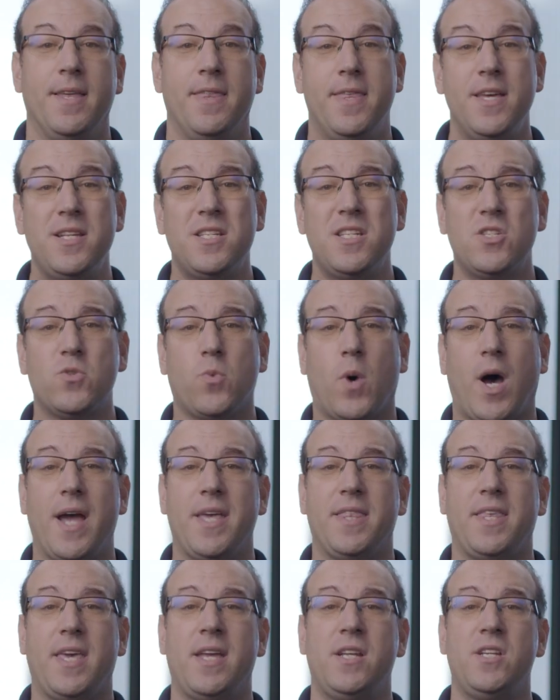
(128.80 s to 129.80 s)
This is
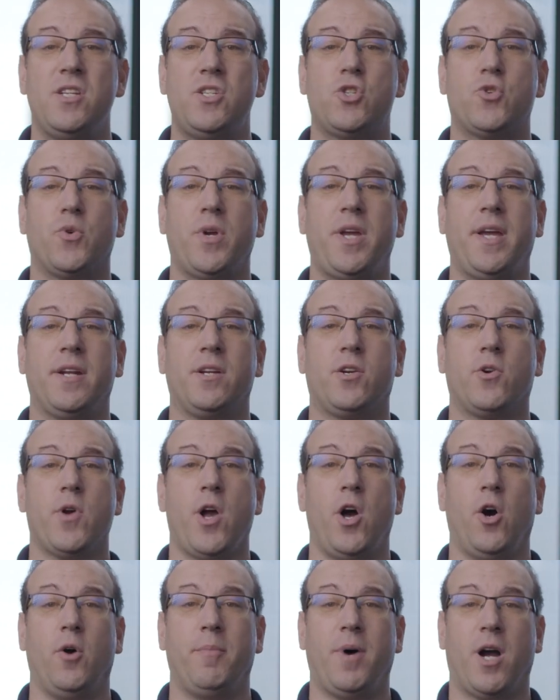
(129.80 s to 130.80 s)
why the industry and
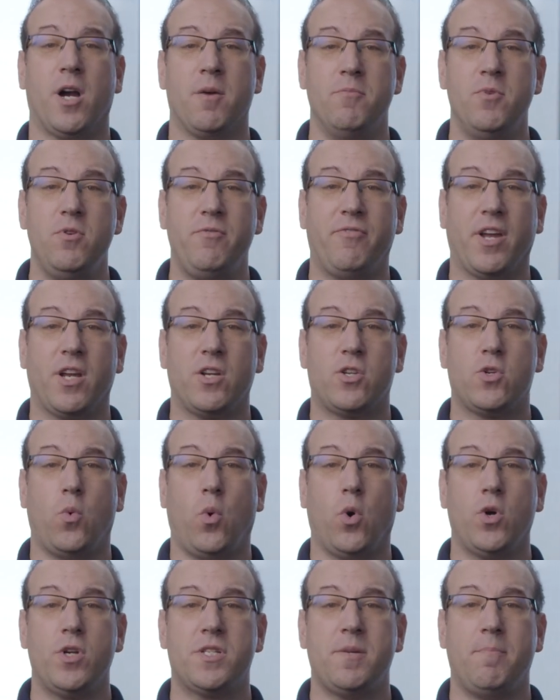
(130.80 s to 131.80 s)
Chrome are moving
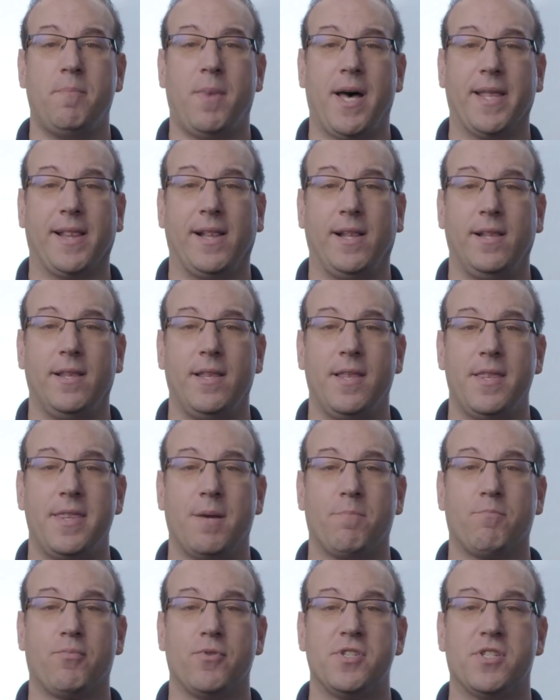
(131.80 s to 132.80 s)
towards a model
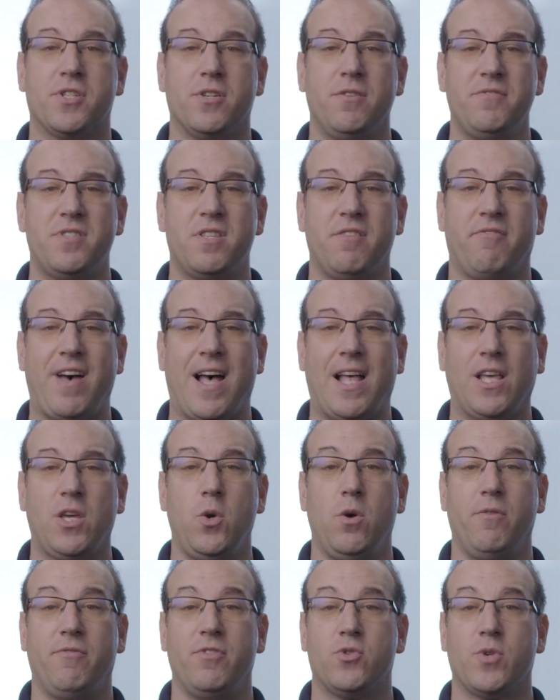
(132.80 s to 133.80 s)
that preserves the
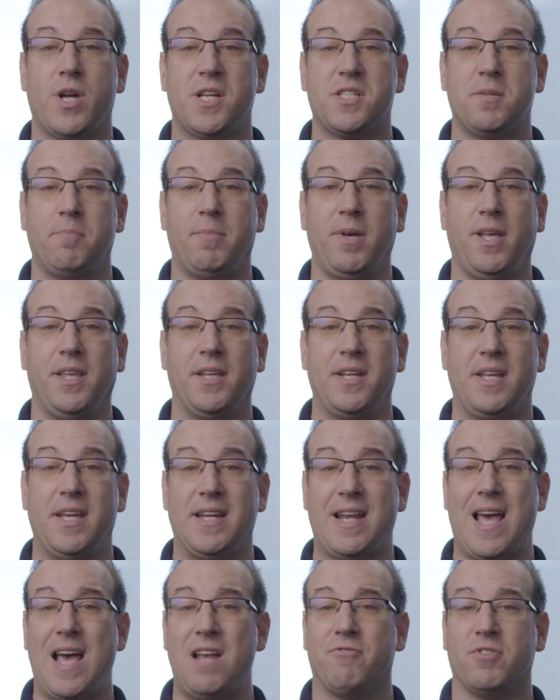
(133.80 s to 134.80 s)
value of addressability
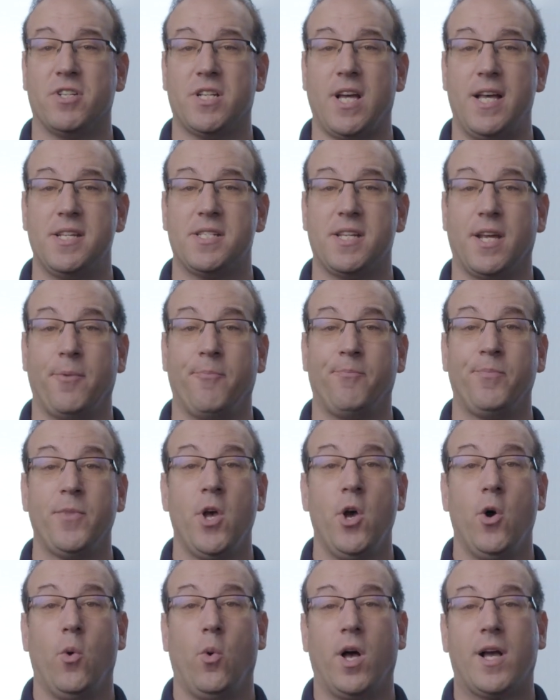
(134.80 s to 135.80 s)
in advertising,
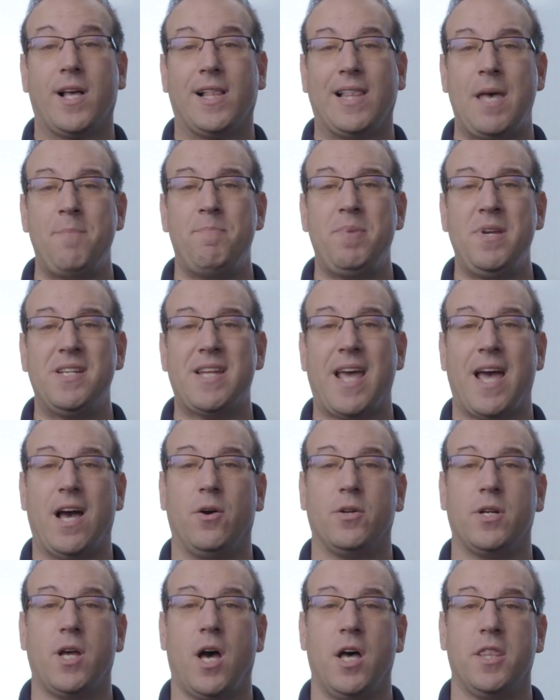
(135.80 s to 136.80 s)
while clamping
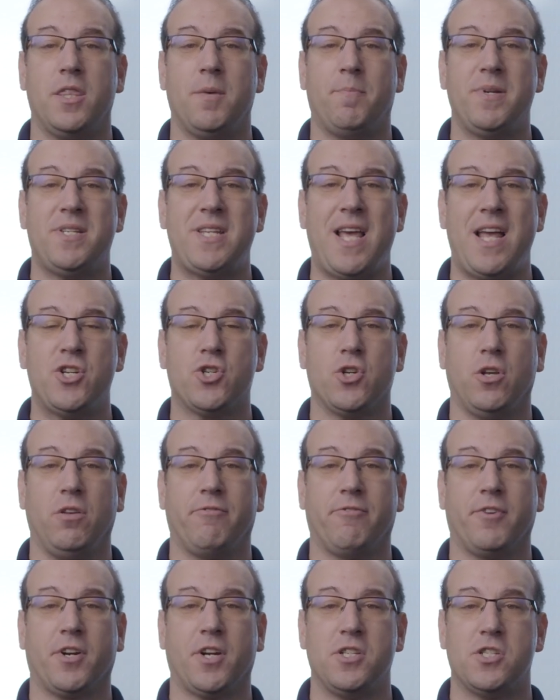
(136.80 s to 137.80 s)
down on the potential
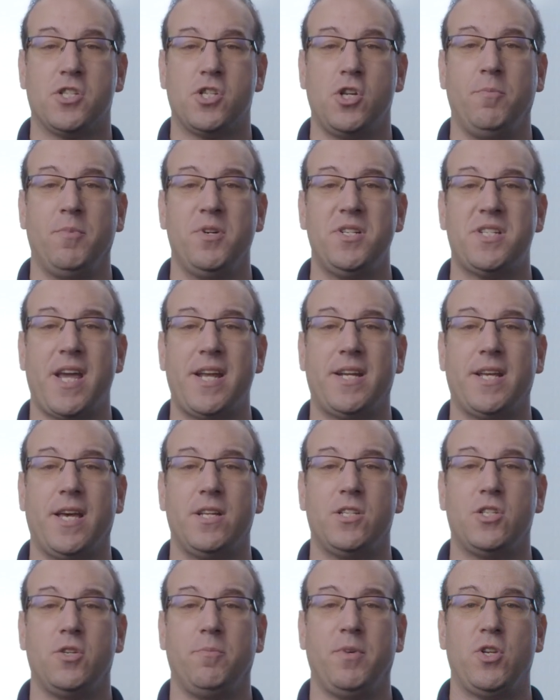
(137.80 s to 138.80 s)
for consumer
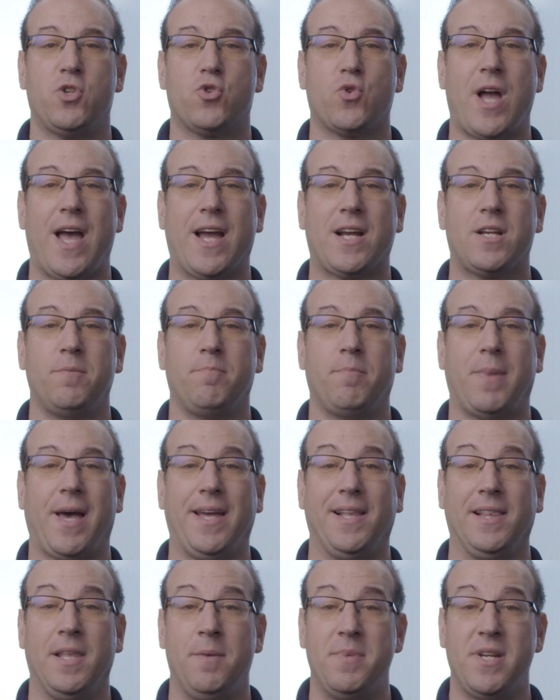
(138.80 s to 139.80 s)
data to be tracked by
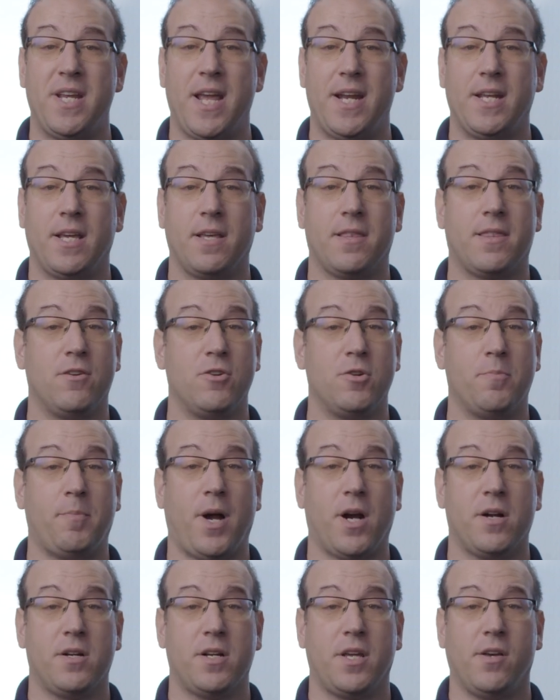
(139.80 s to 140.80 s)
eliminating
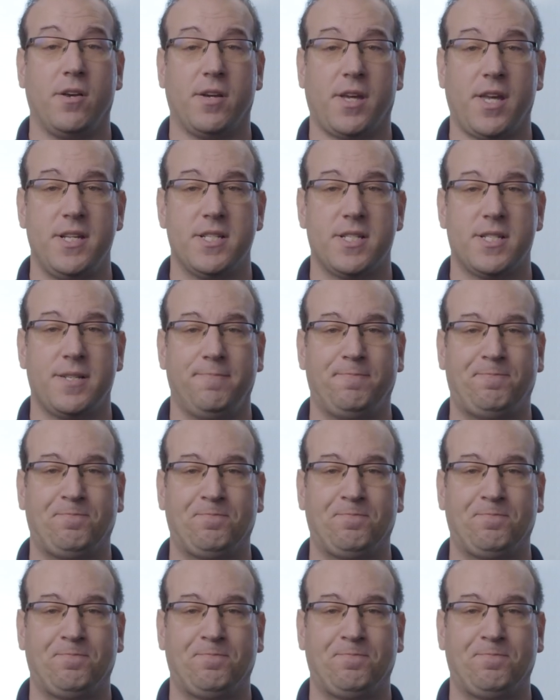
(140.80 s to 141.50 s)
third-party cookies.